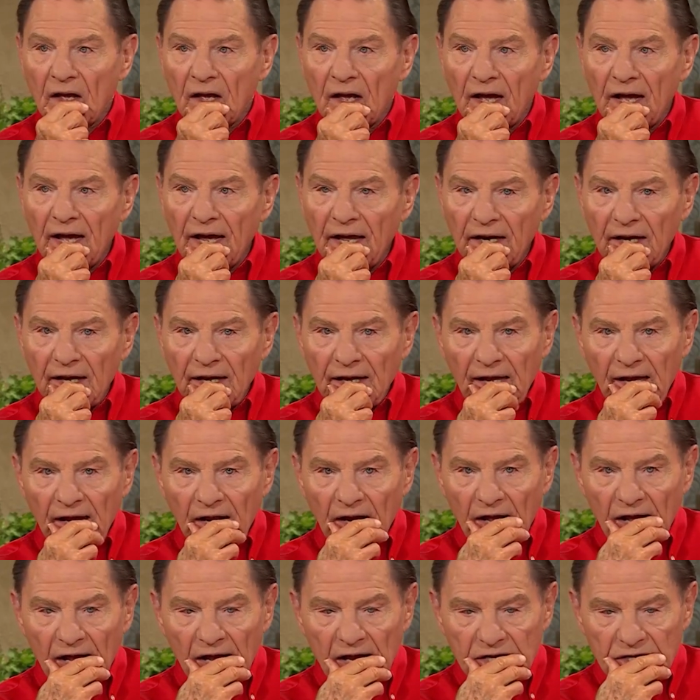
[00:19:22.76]
And
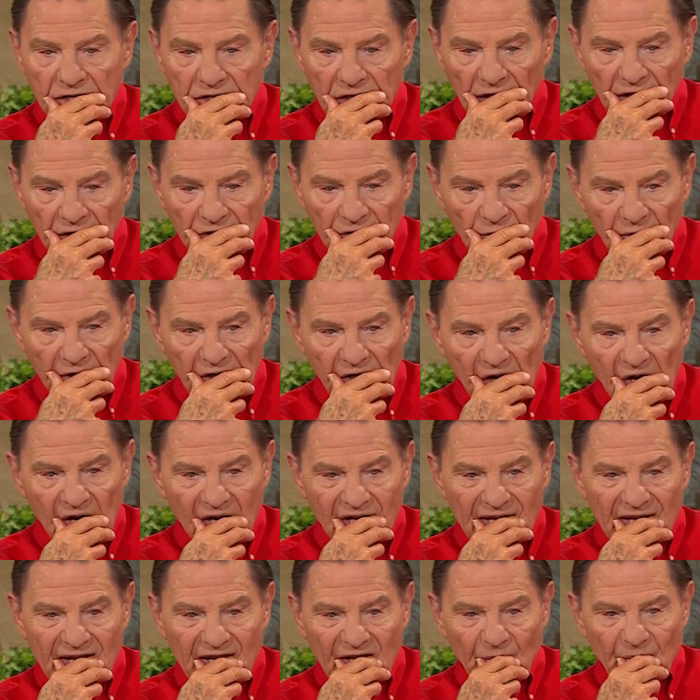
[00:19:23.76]
I said,
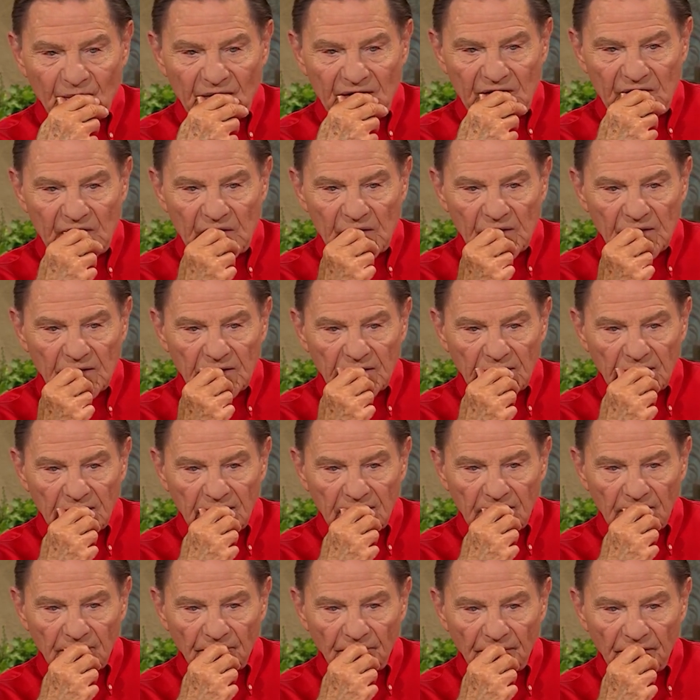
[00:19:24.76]
sweetheart, give me
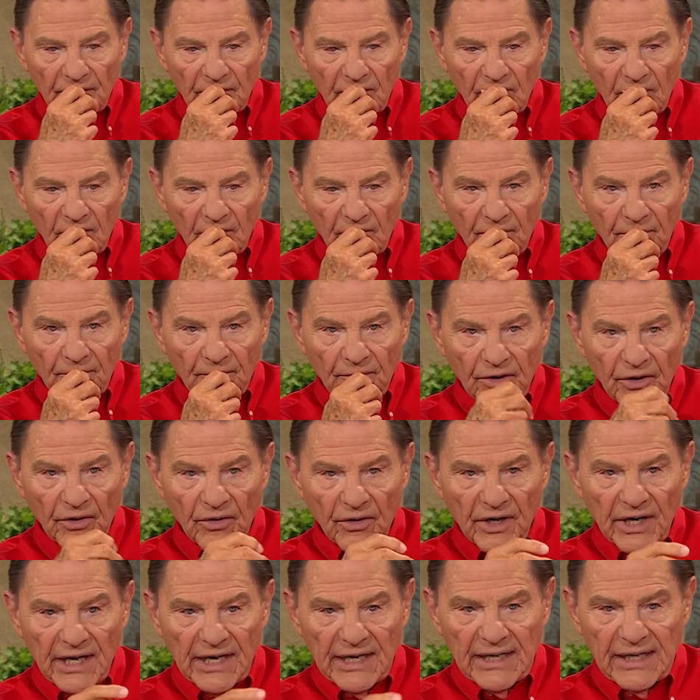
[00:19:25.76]
your
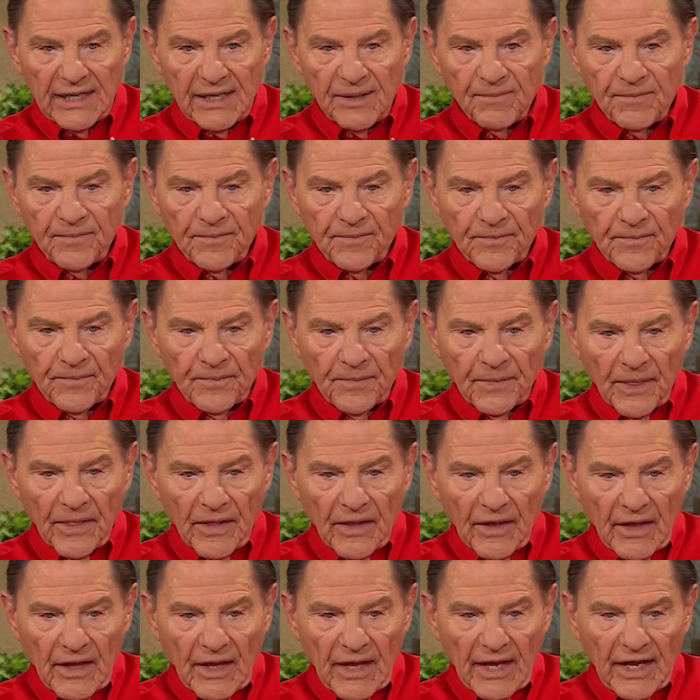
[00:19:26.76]
name
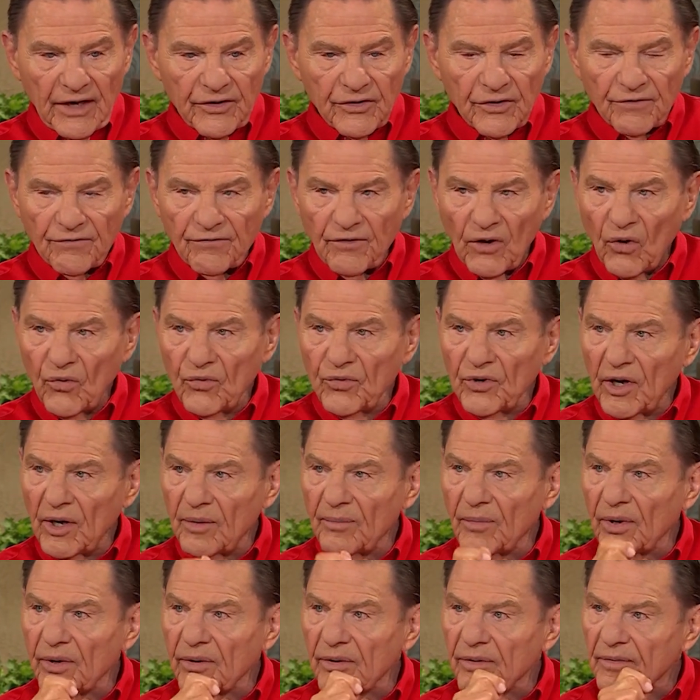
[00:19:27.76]
and your phone
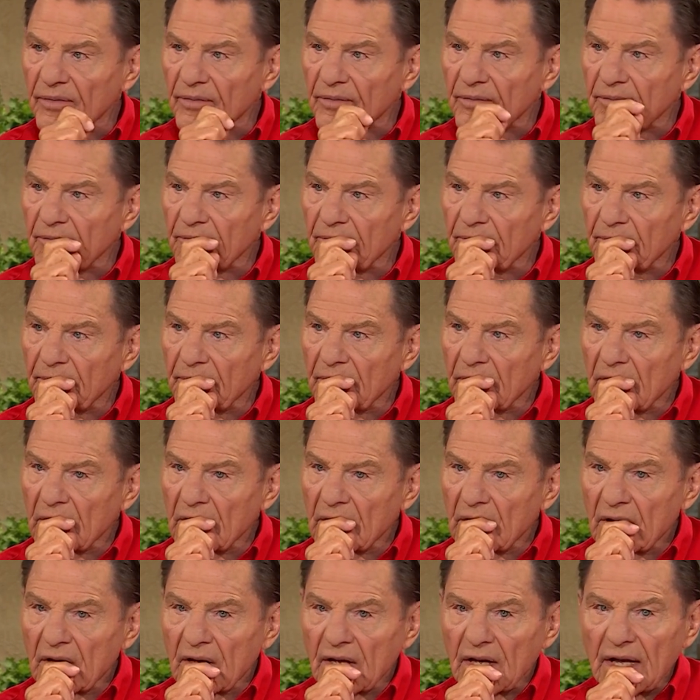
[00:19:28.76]
number,
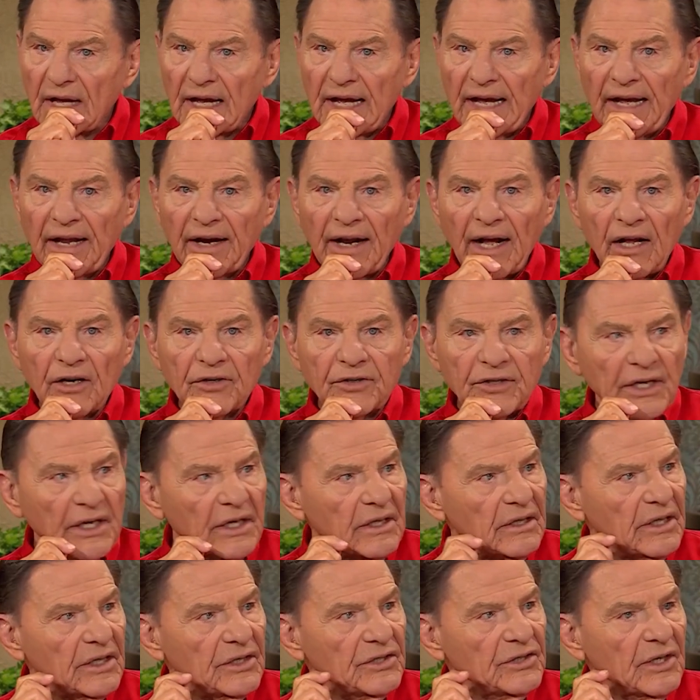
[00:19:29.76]
and I'll
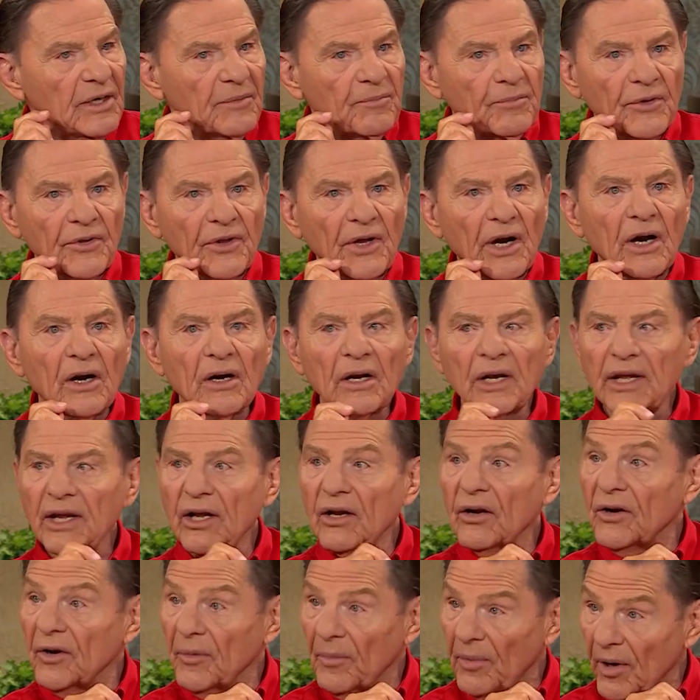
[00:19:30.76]
take this up with our
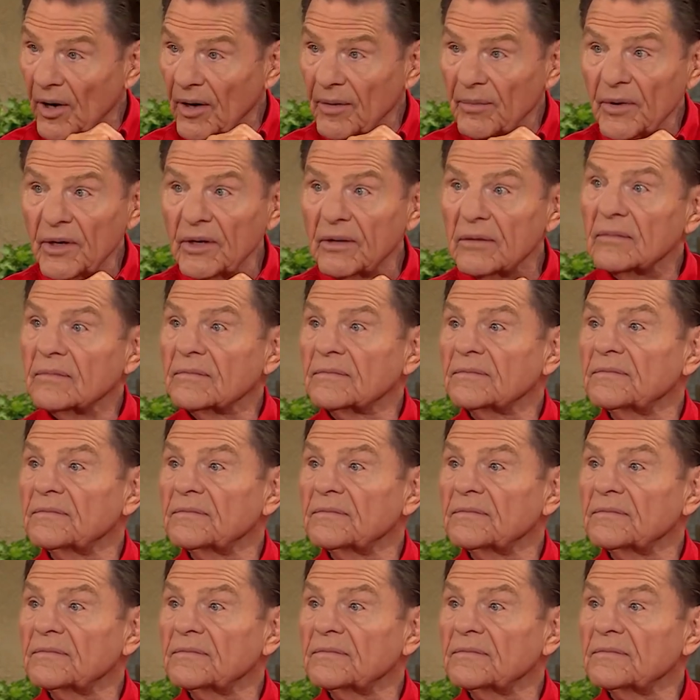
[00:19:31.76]
legal department.